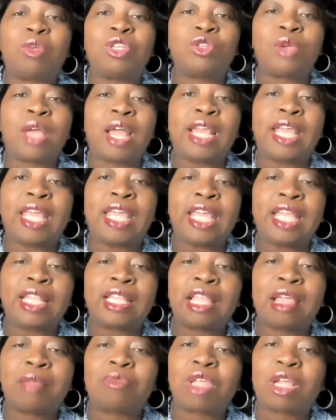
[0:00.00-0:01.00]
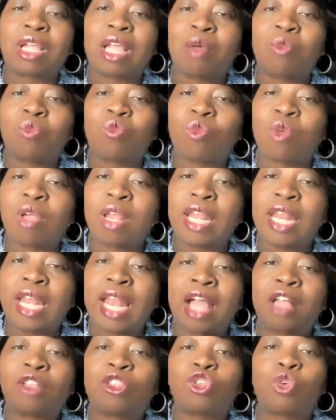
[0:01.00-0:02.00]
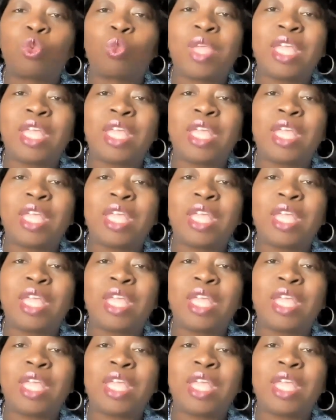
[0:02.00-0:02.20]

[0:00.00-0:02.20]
We try to get them to come running out so